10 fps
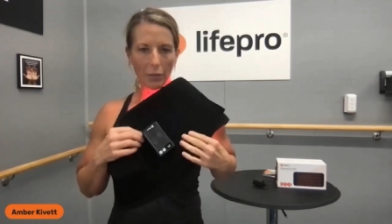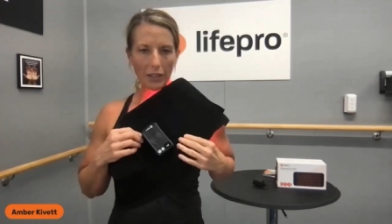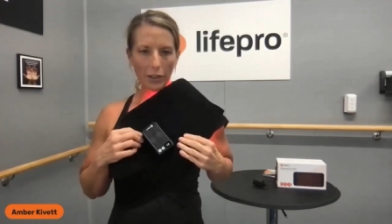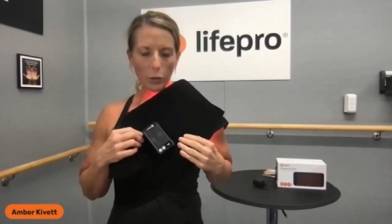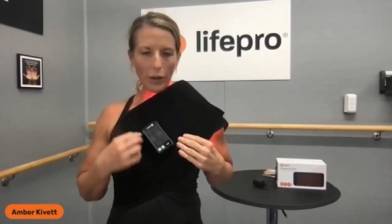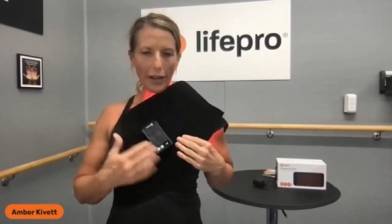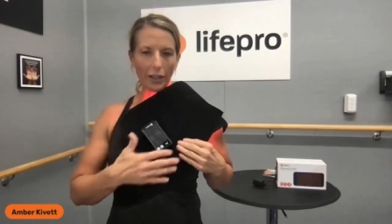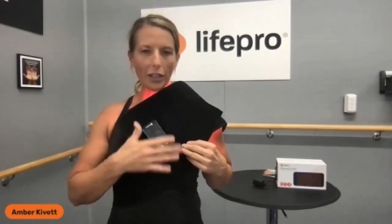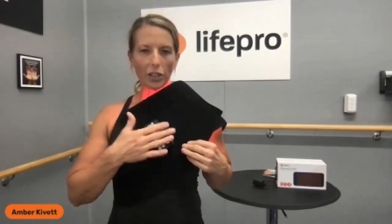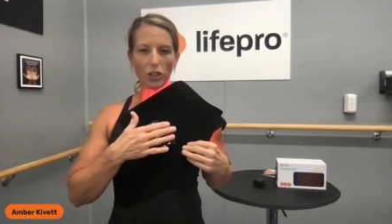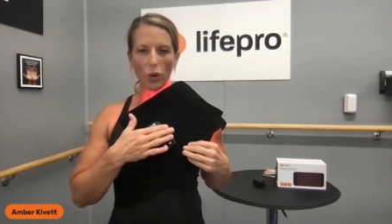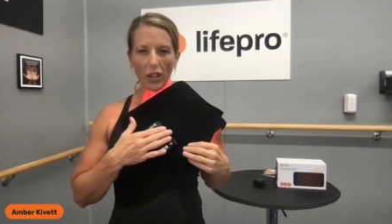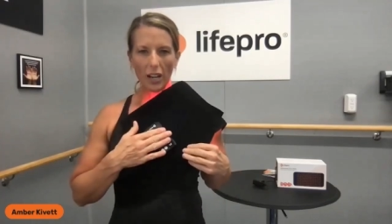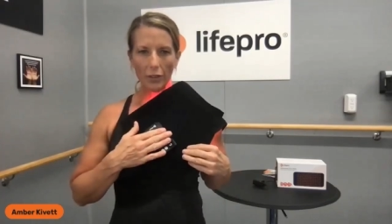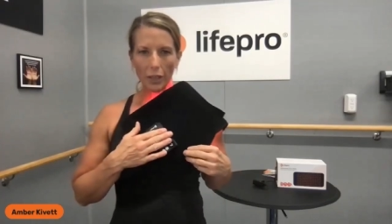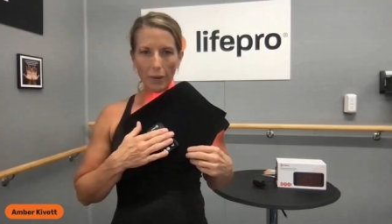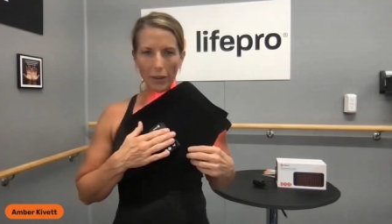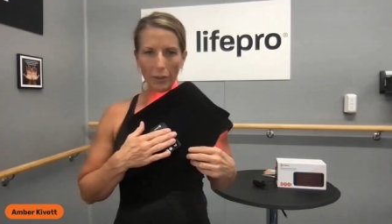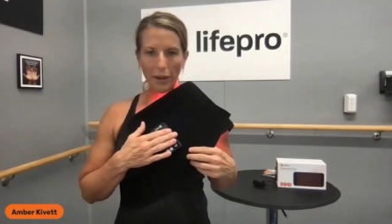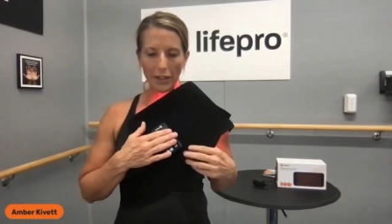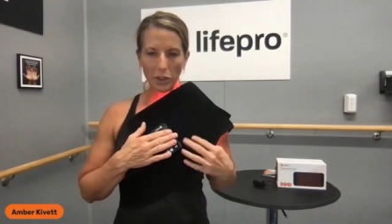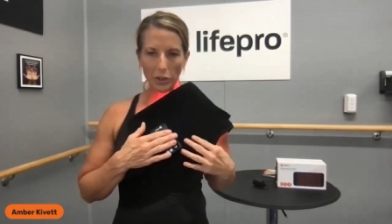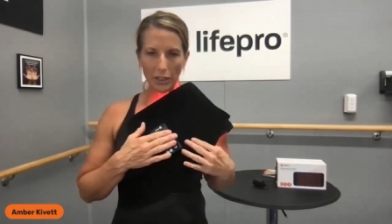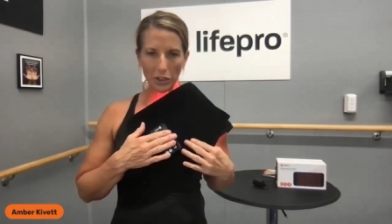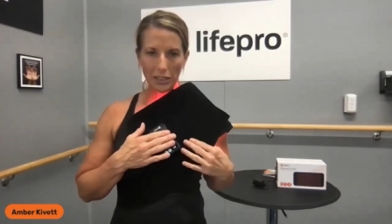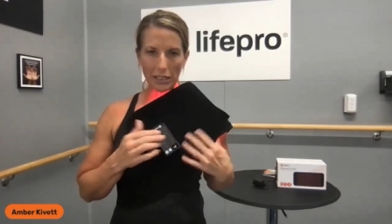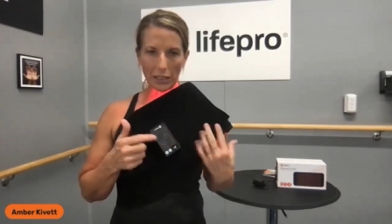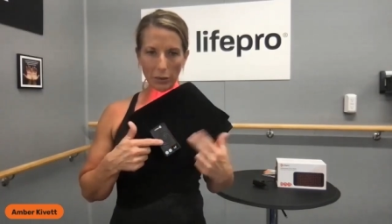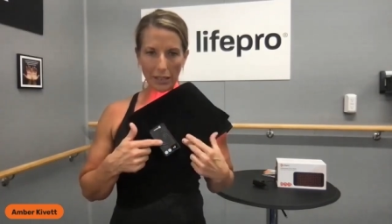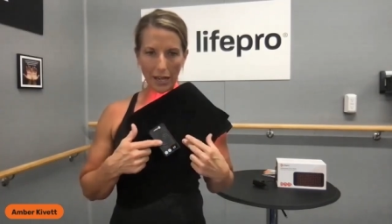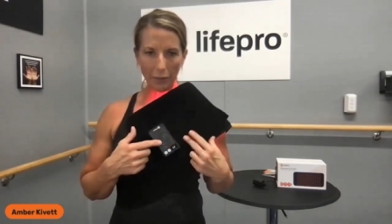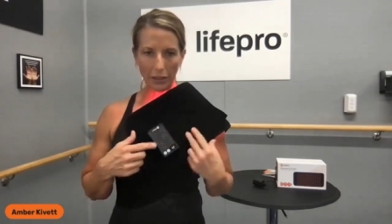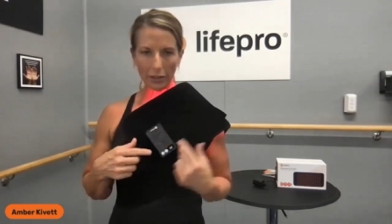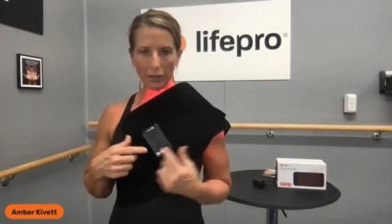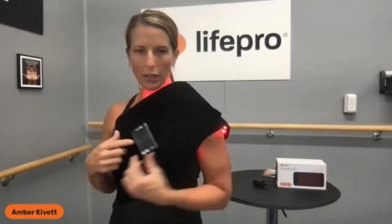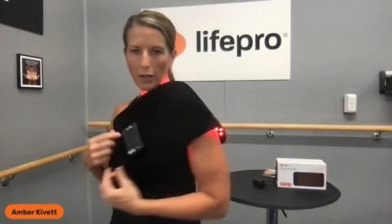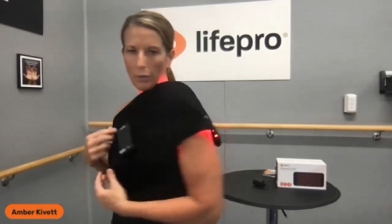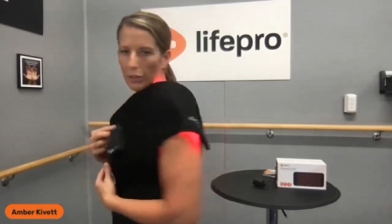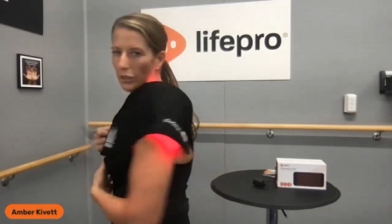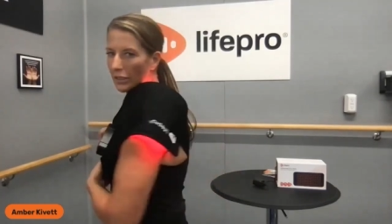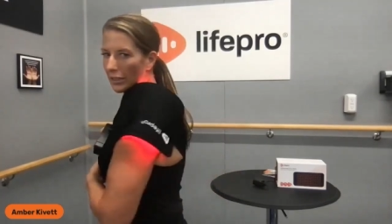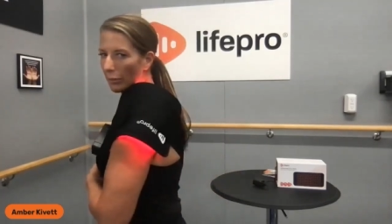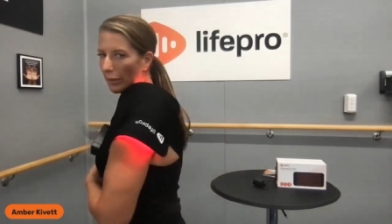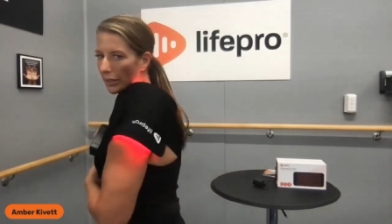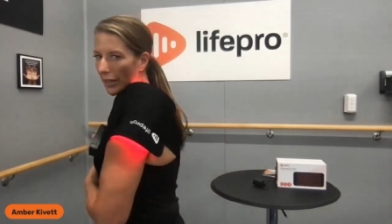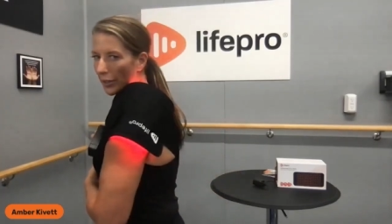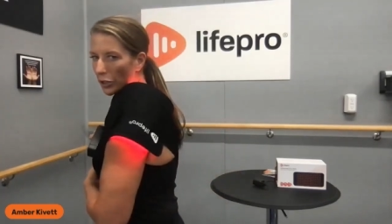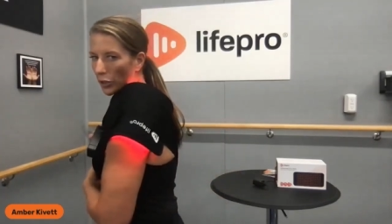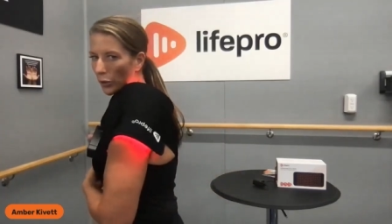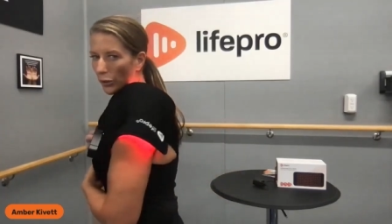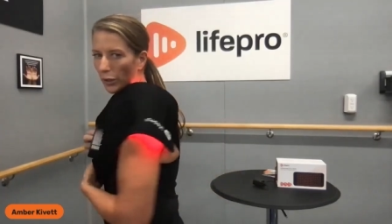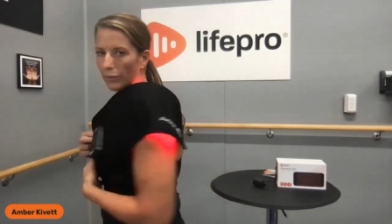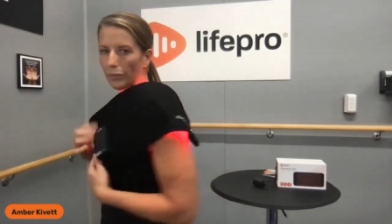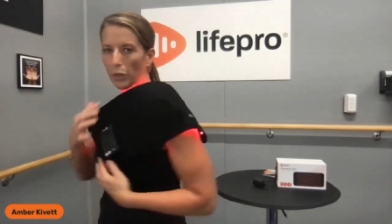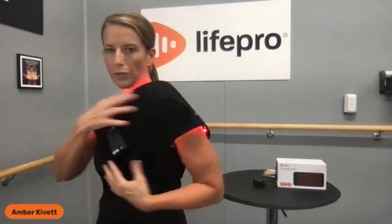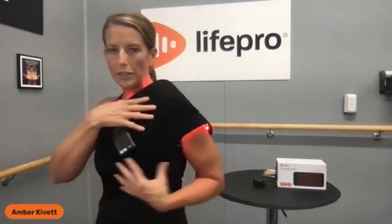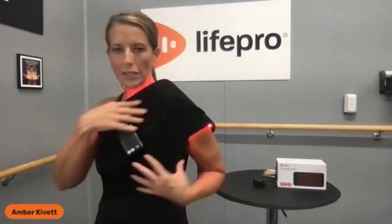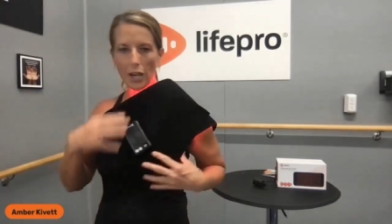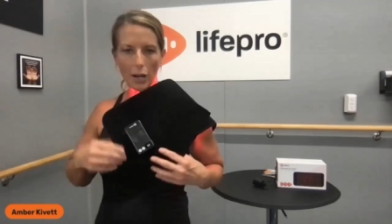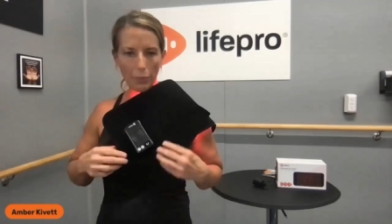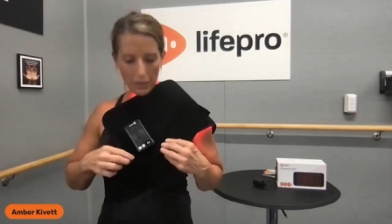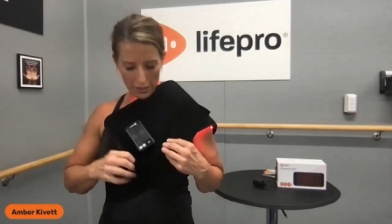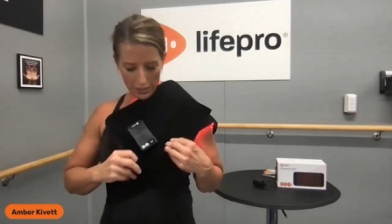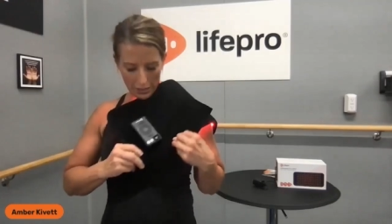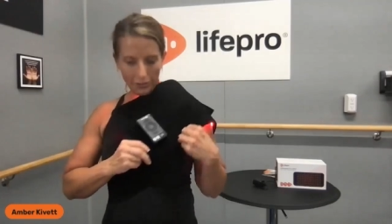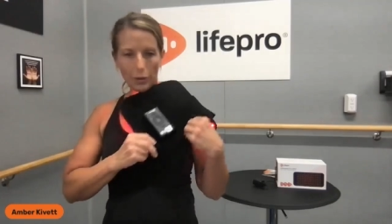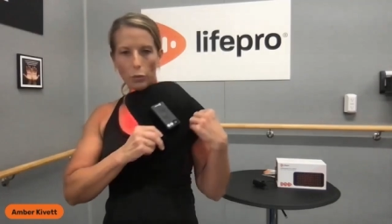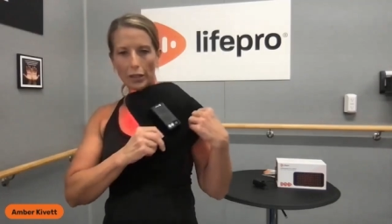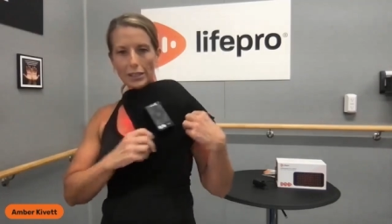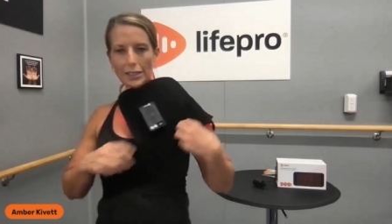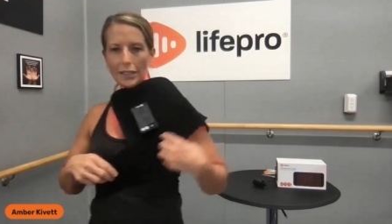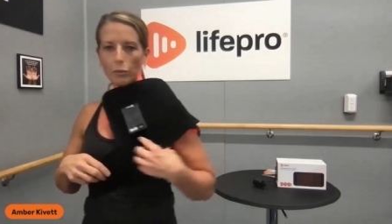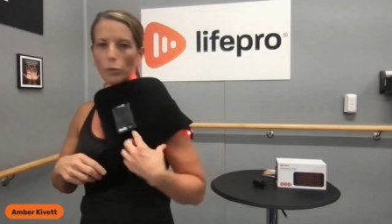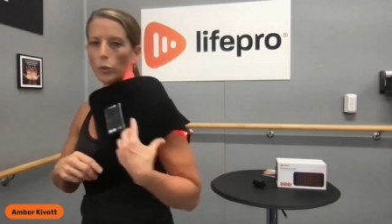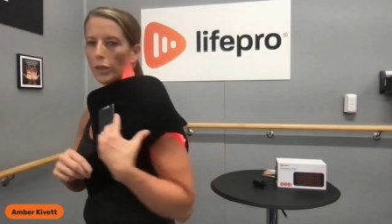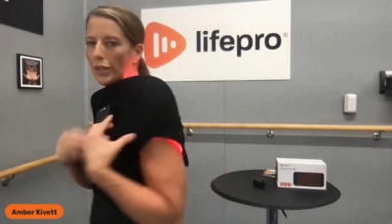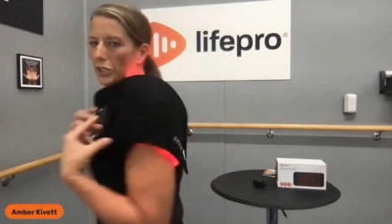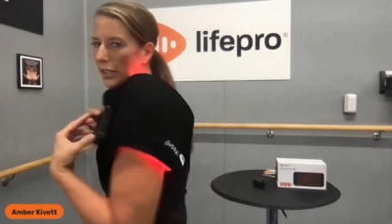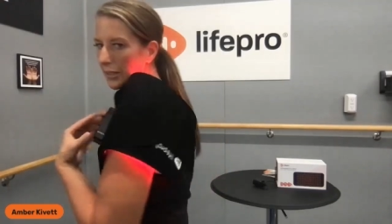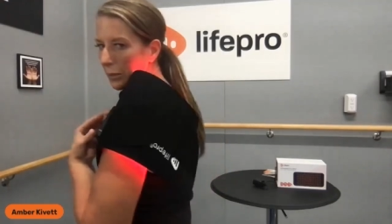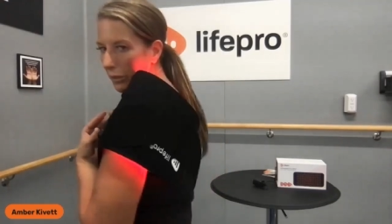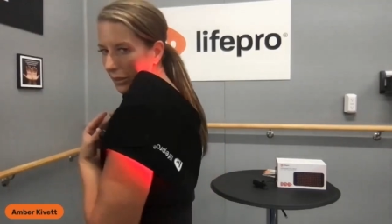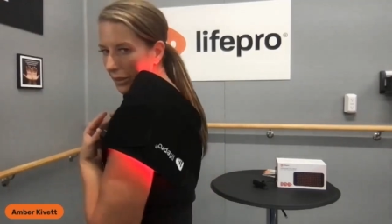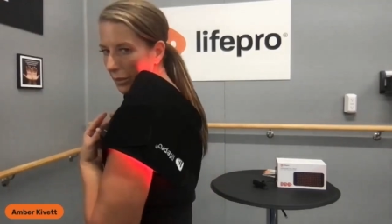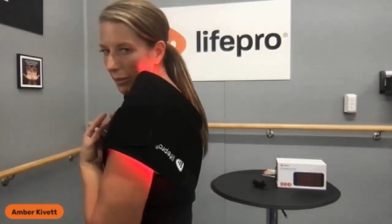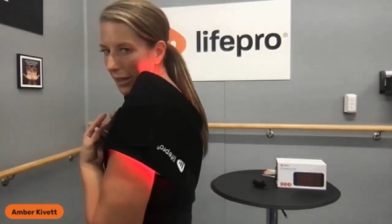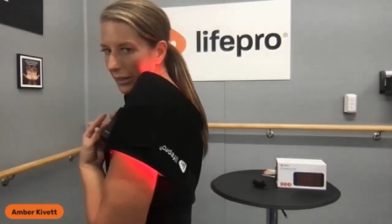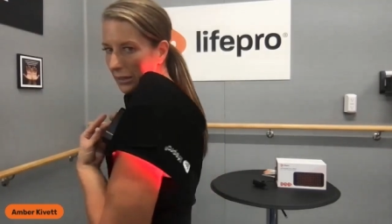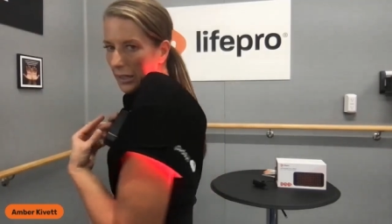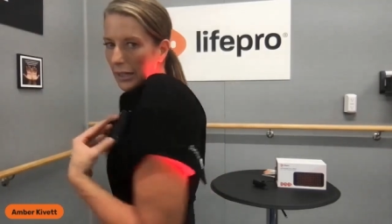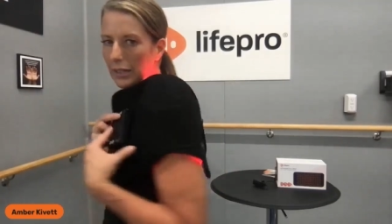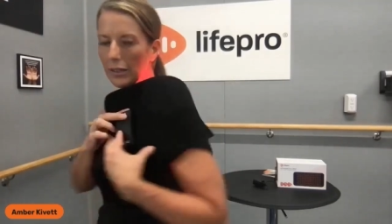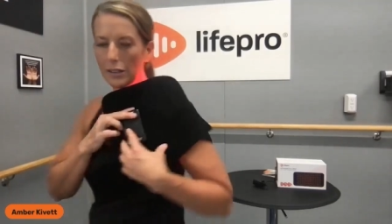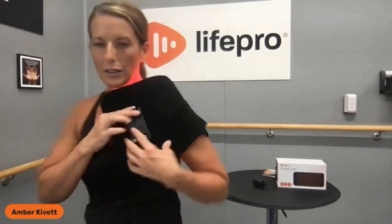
But either way, don't cover your battery pack so you can actually see what's happening. But you can see my entire shoulder over the top. If I'm wanting to get more adjustability to the backside,